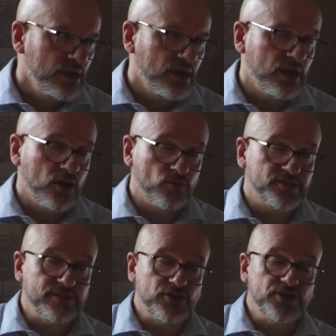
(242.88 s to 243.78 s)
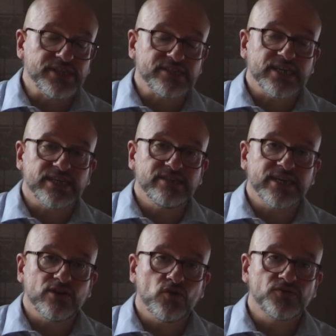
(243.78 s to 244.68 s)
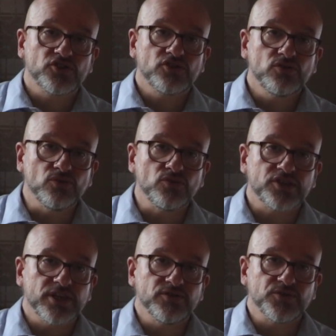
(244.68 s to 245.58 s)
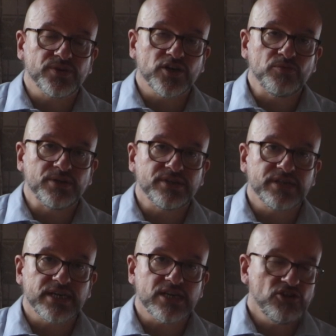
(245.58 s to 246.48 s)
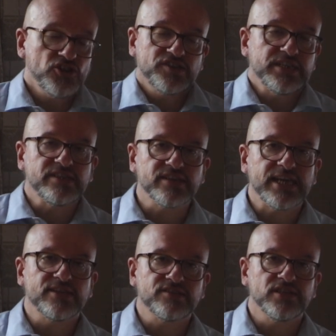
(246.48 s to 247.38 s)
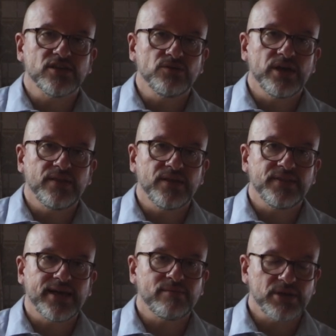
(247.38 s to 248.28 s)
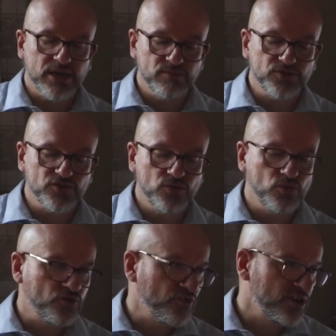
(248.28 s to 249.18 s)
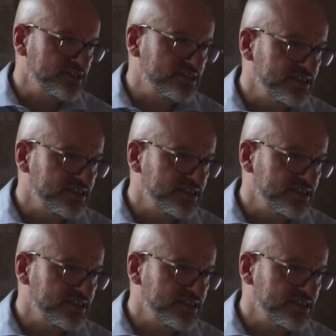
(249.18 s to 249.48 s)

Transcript: And obviously if you need to take a day off school to go to an open day, you just need to let us know, and then that becomes authorised